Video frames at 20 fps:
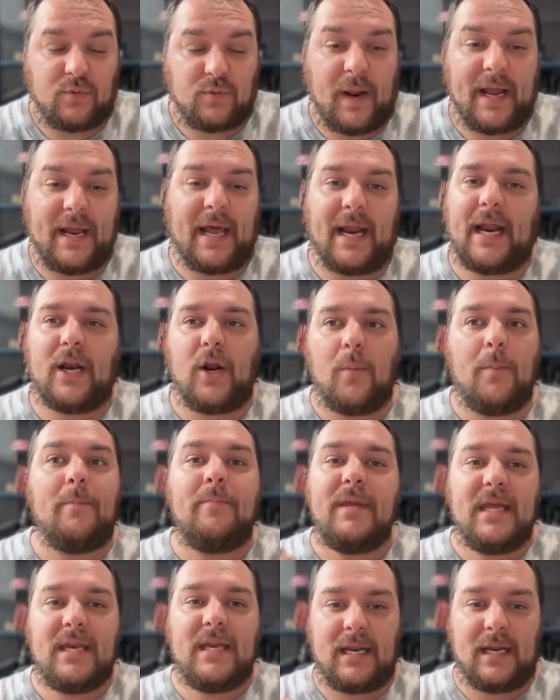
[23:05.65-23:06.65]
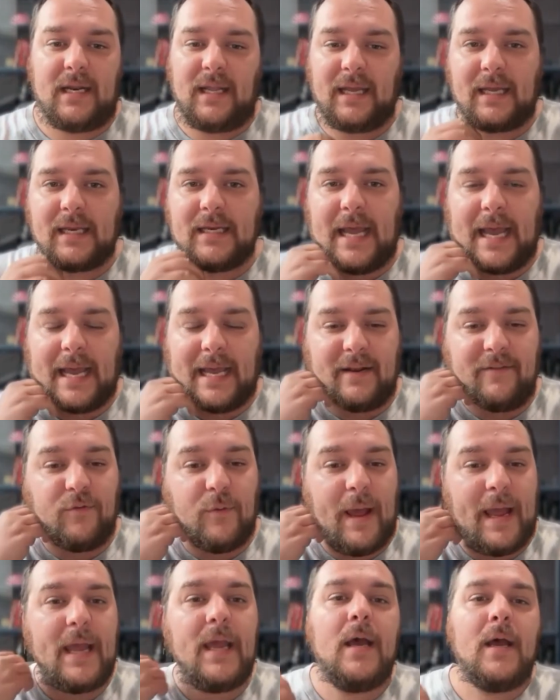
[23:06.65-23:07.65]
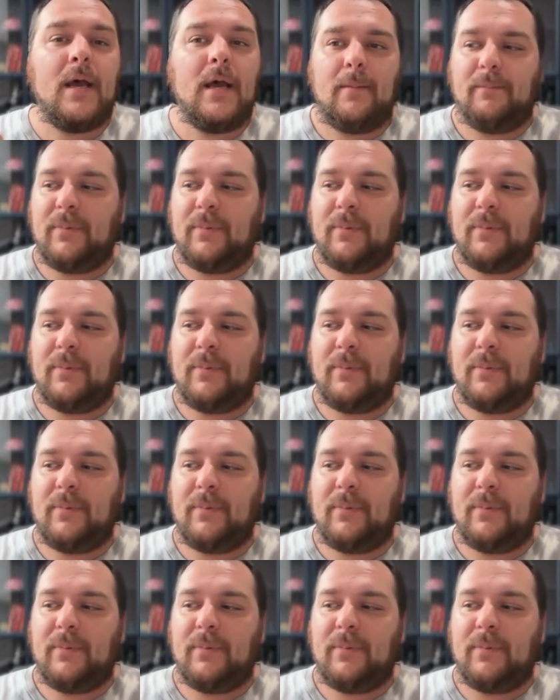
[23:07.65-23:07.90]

And I don't mean it in like a negative way, but